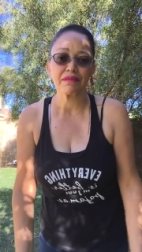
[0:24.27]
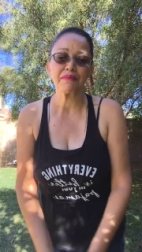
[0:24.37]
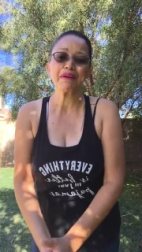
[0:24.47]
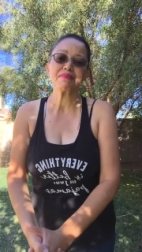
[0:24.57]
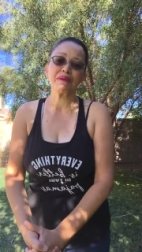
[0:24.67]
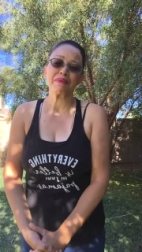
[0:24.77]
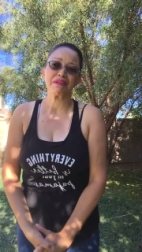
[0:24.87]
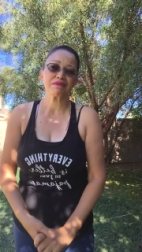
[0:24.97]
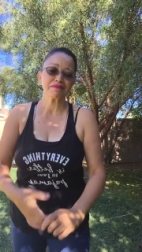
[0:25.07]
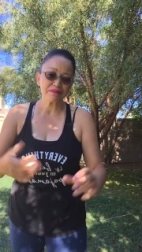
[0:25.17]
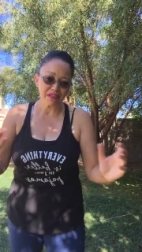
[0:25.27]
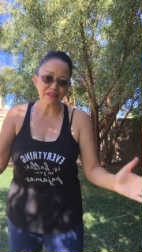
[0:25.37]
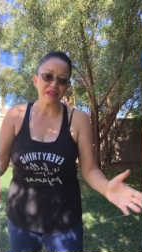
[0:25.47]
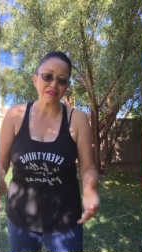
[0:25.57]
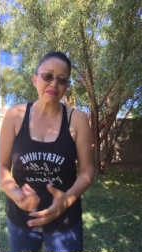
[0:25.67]
most people, it
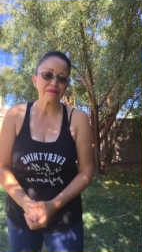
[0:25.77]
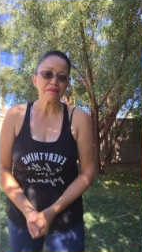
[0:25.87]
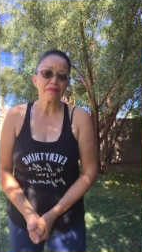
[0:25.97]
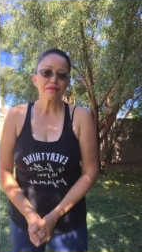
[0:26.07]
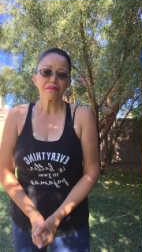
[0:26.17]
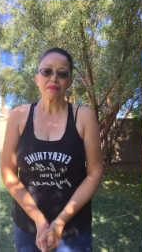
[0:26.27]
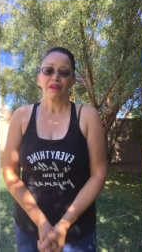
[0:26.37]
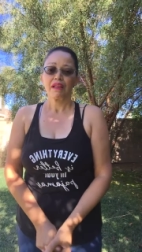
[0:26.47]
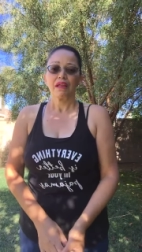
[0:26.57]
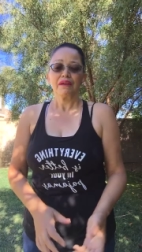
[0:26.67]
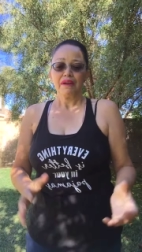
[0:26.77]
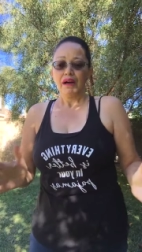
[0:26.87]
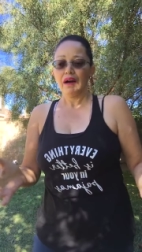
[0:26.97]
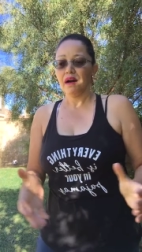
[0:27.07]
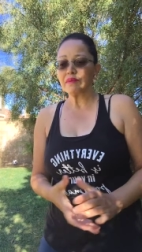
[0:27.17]
does.
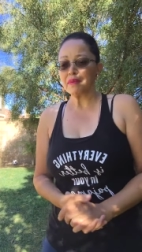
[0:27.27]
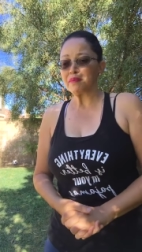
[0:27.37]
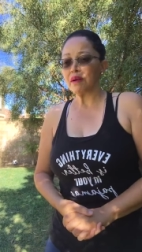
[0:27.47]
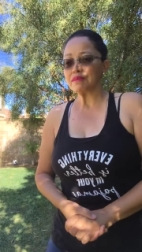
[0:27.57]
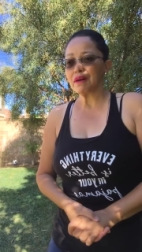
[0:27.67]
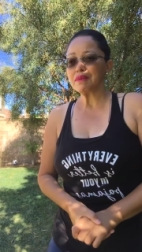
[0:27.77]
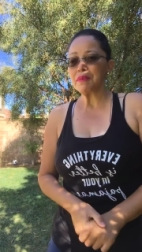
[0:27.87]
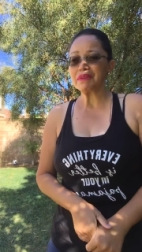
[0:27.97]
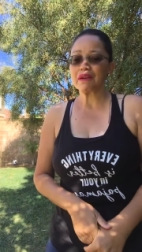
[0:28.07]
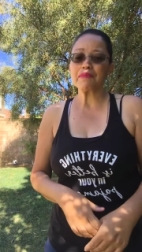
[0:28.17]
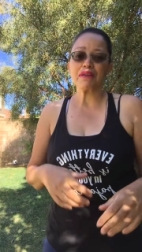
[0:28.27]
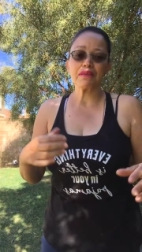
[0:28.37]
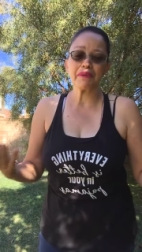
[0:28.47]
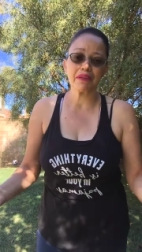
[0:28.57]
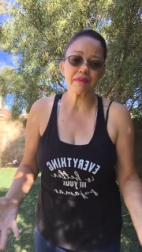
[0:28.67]
Um, you know, most people think about
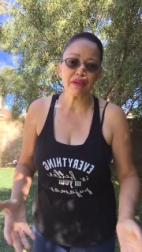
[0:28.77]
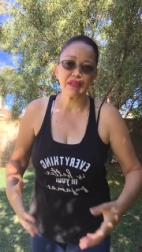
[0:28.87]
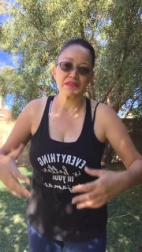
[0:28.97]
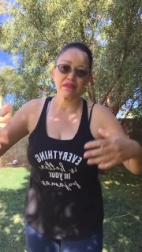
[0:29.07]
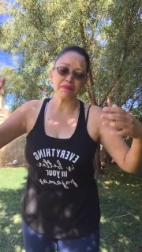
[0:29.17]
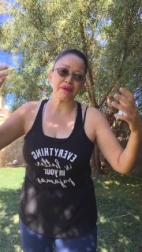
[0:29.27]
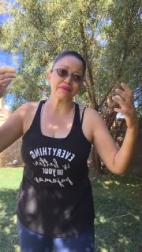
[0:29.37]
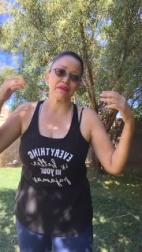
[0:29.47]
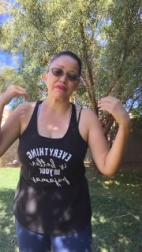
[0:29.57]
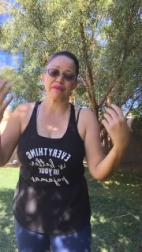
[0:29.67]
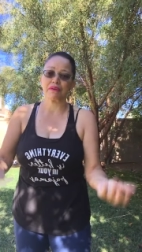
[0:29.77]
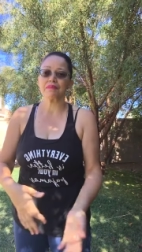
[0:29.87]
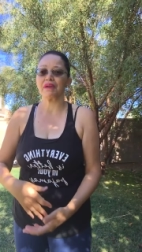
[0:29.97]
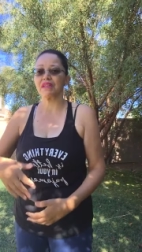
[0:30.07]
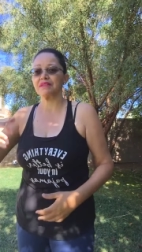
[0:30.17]
20 minutes, I mean, I'm sorry, 30
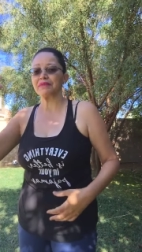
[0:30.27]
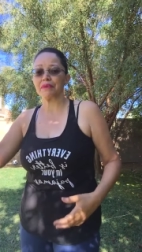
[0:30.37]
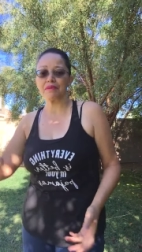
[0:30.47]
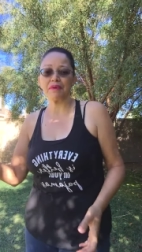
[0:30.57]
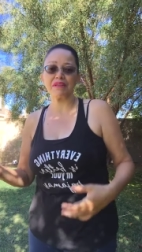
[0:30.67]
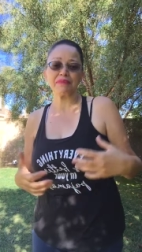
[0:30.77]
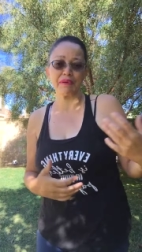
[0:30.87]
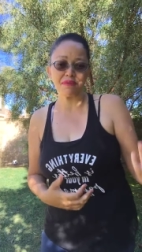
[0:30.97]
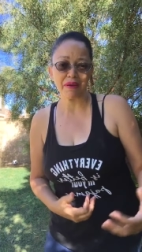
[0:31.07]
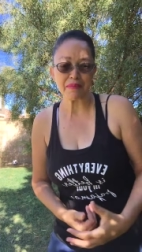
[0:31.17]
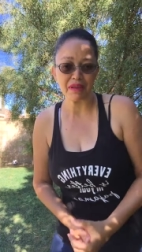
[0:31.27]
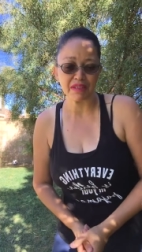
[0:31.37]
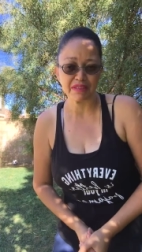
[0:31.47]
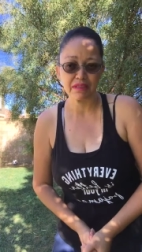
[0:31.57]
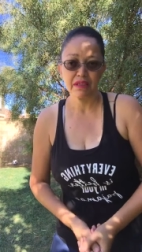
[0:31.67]
minutes, 40 minutes, 45
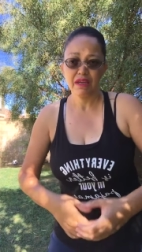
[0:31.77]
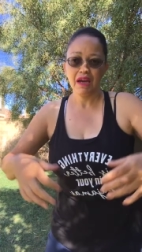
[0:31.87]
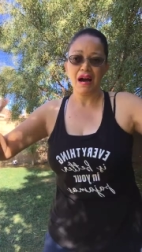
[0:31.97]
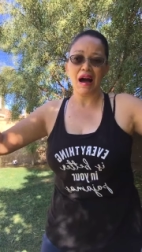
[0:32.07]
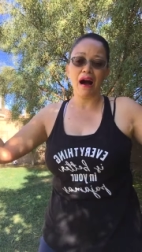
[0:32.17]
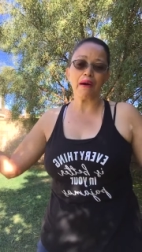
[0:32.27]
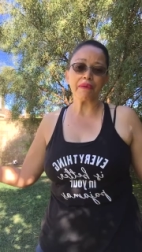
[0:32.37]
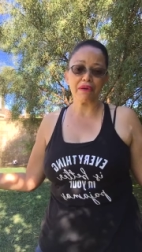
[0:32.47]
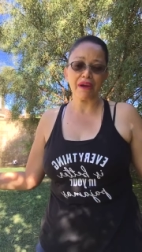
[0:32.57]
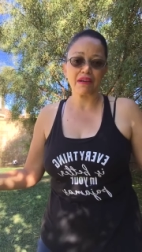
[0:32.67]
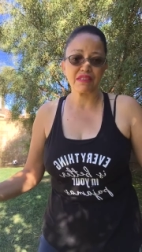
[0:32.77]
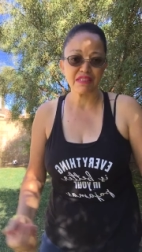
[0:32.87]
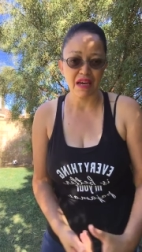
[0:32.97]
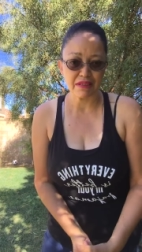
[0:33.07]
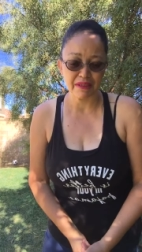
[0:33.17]
minutes an uh, hour
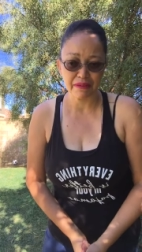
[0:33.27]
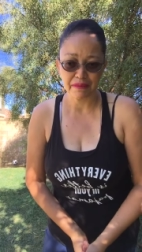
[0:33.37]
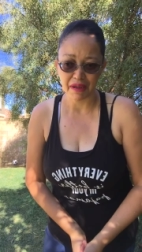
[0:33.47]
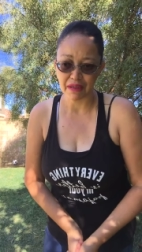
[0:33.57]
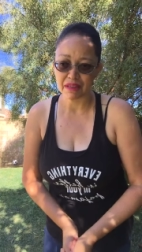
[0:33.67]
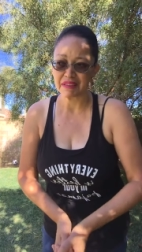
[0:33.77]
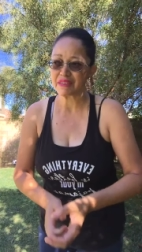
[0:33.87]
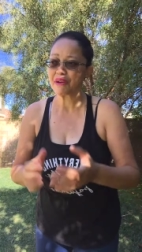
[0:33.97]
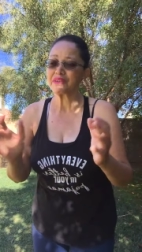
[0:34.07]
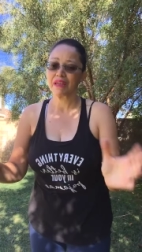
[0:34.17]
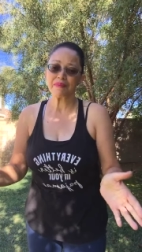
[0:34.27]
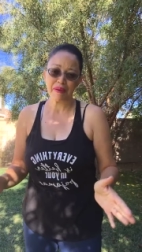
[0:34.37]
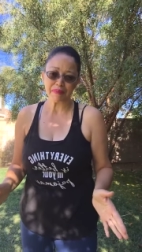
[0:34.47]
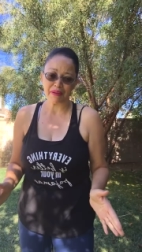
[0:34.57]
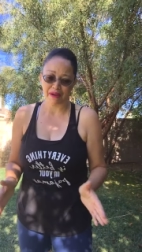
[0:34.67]
exercising, right? That turns a lot of
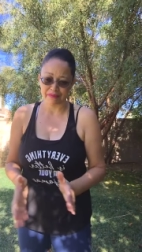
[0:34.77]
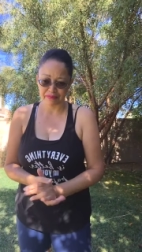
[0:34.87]
people off.